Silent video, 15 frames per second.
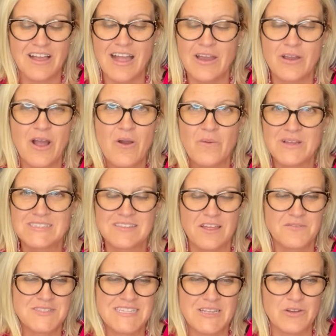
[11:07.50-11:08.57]
I always
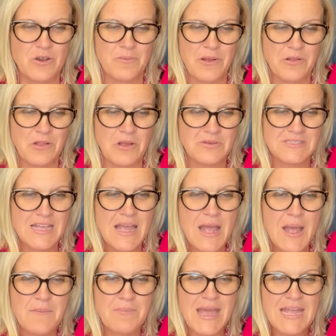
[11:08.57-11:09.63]
love seeing her bolos.
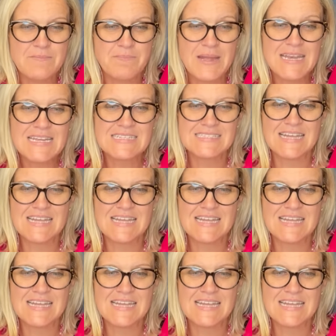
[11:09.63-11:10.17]
Paid pennies